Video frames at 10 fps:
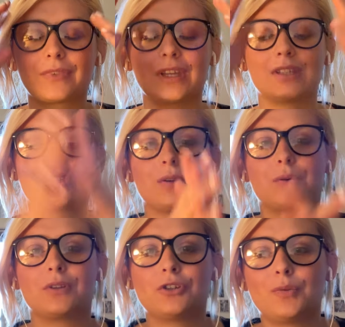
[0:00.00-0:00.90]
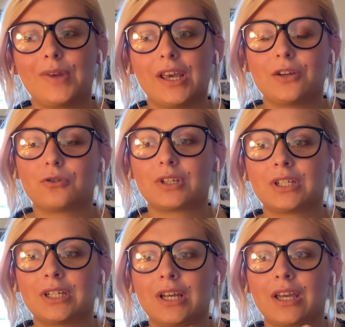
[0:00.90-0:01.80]
So this should be
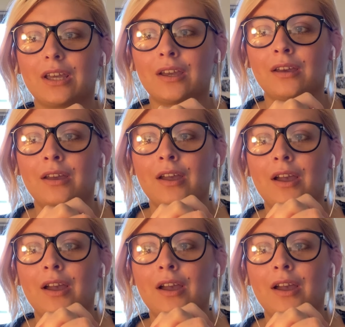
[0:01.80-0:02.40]
interesting.